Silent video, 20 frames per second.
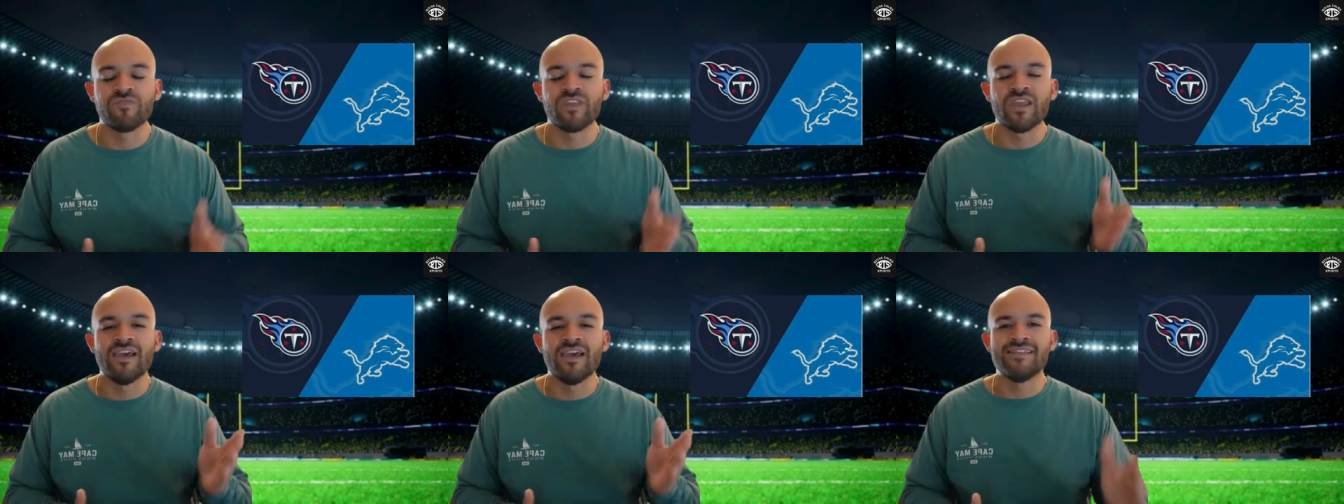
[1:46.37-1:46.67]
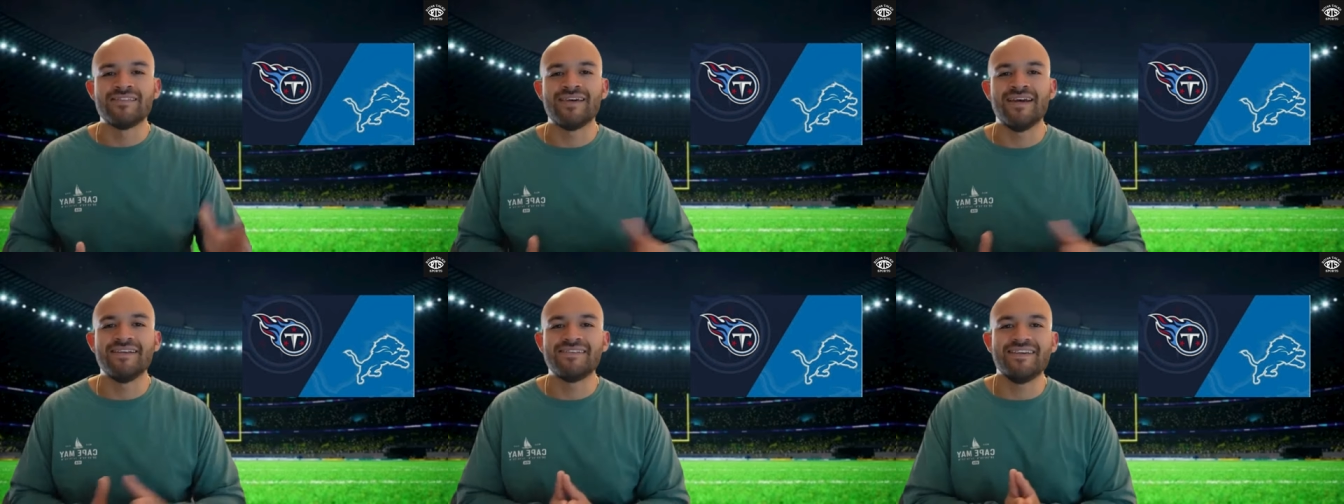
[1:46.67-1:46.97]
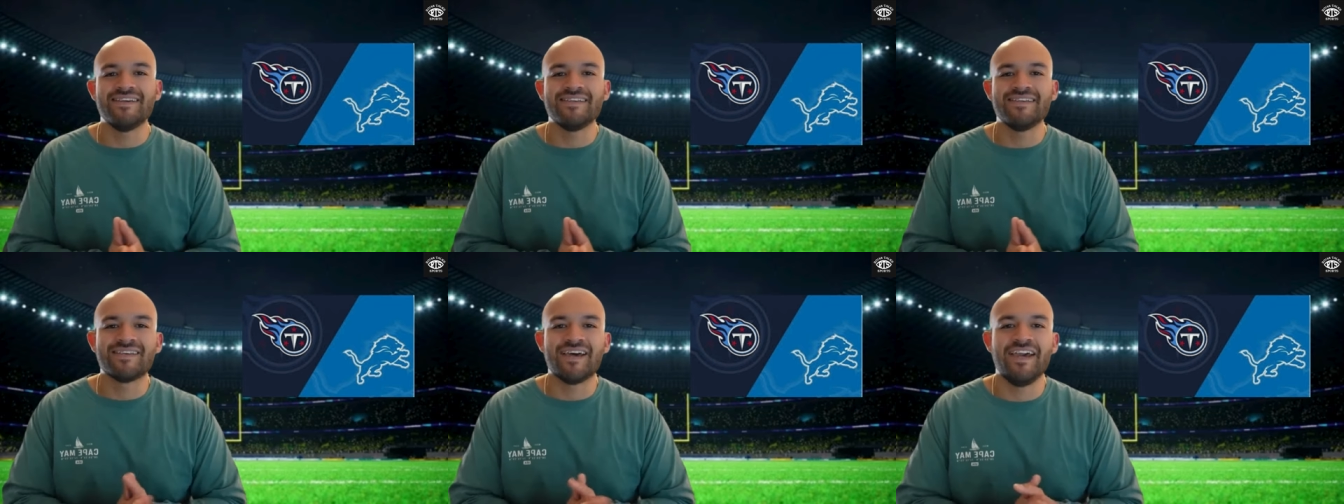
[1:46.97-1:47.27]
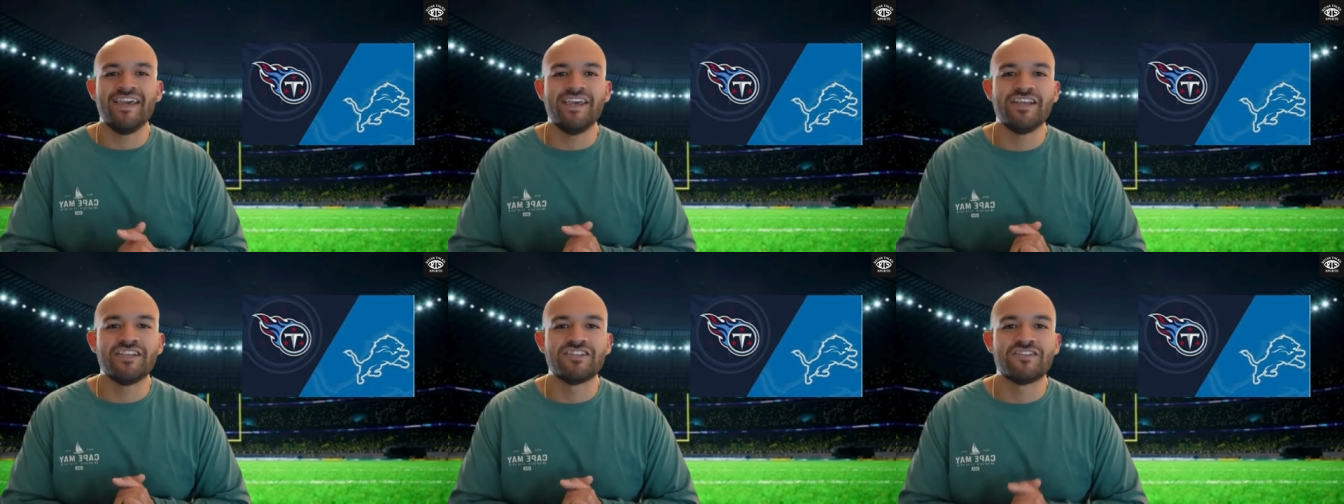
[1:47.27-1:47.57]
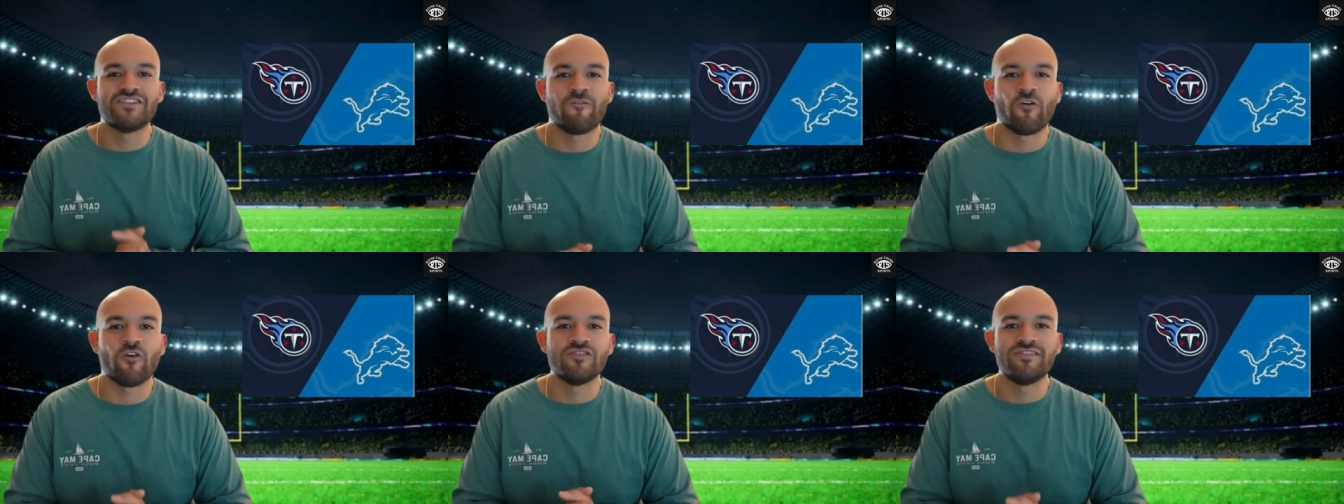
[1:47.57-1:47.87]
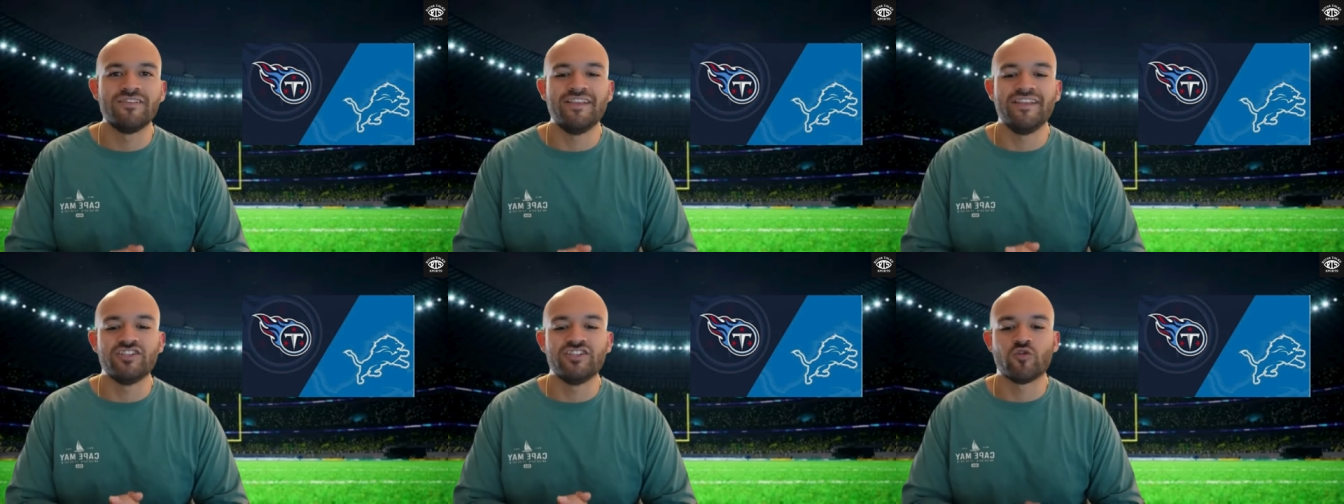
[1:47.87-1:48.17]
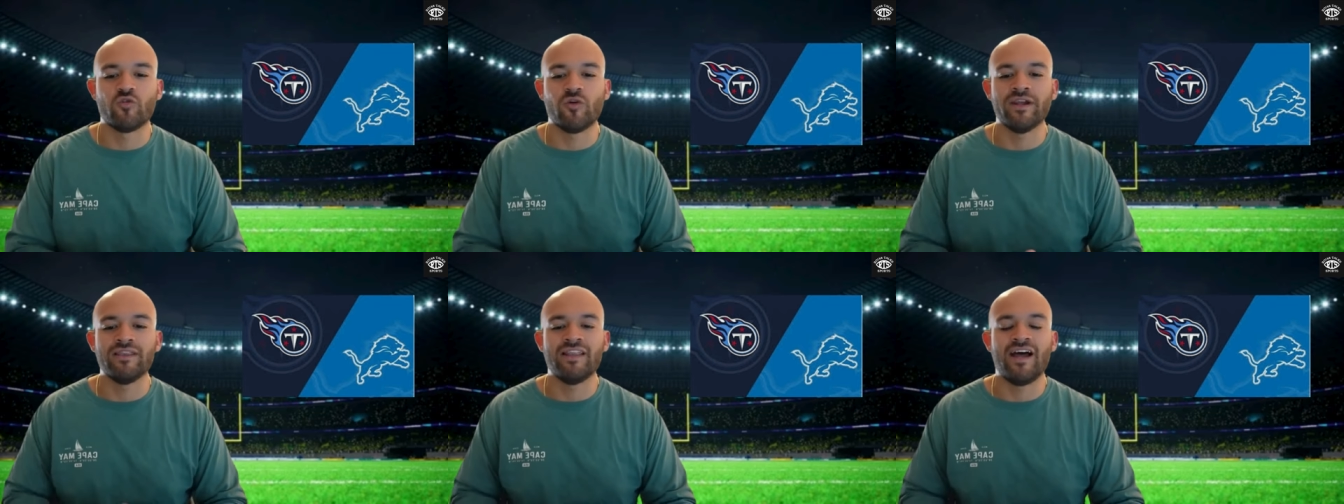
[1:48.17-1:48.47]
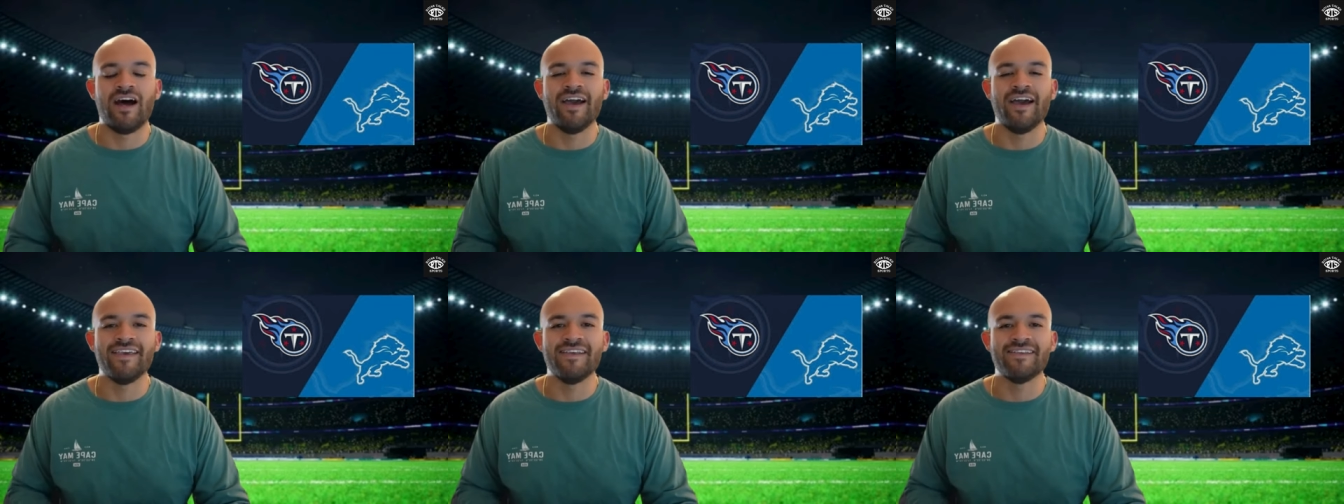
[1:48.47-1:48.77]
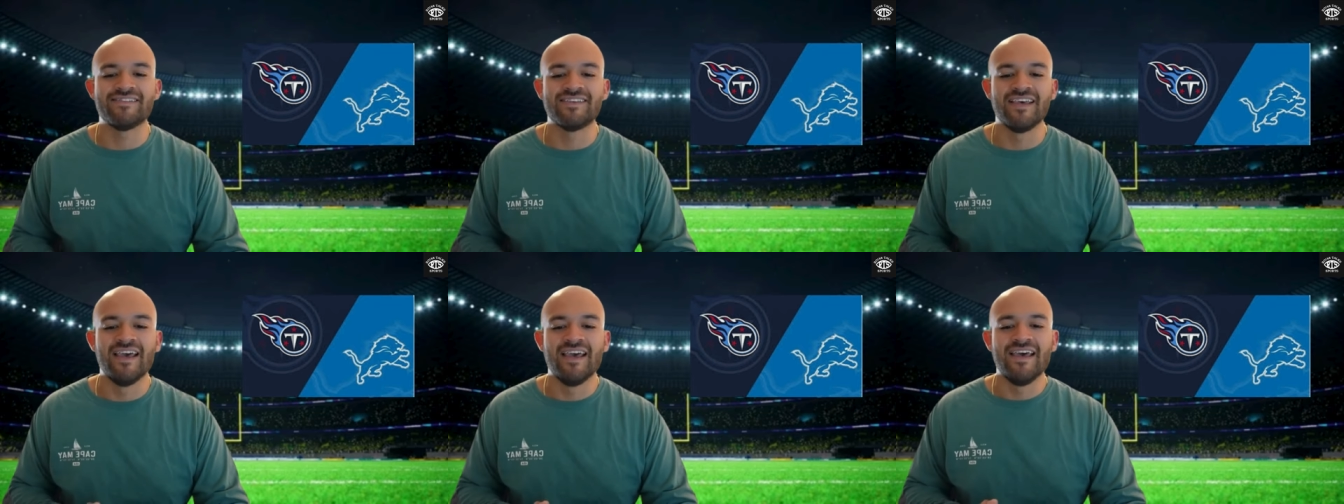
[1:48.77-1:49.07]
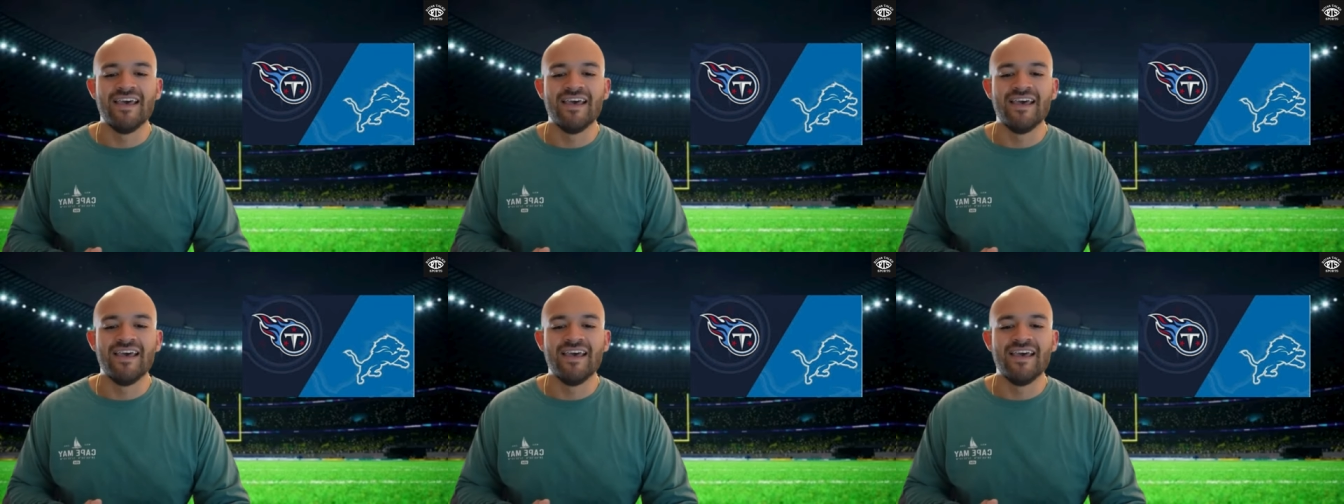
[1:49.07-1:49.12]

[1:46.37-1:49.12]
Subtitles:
Tennessee Titans versus the Detroit Lions.